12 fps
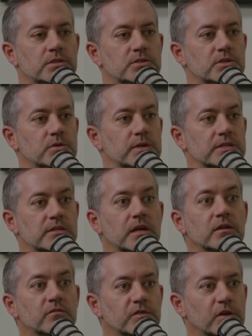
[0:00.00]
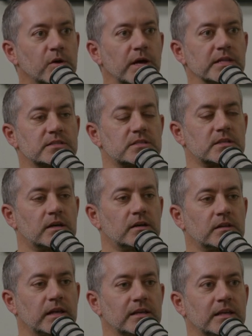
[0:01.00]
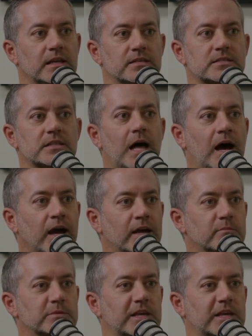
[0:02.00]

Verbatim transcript: to his influence to right. like getting slimed,